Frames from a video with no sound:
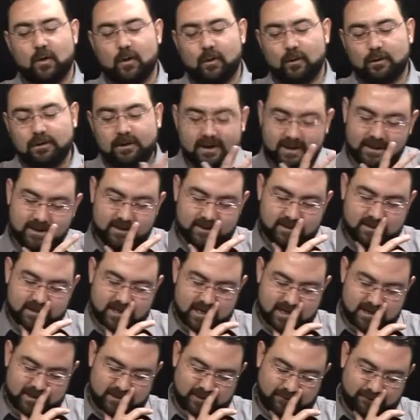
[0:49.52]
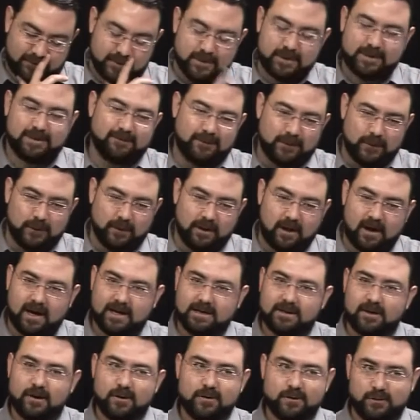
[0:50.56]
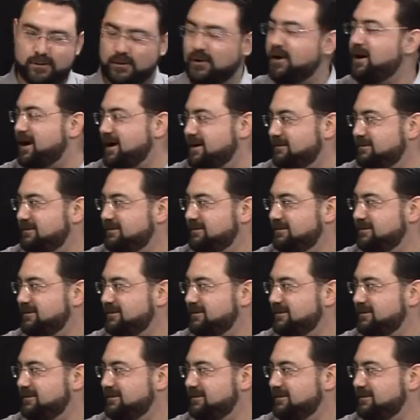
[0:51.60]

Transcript: All I can say is, first of all, I don't drive.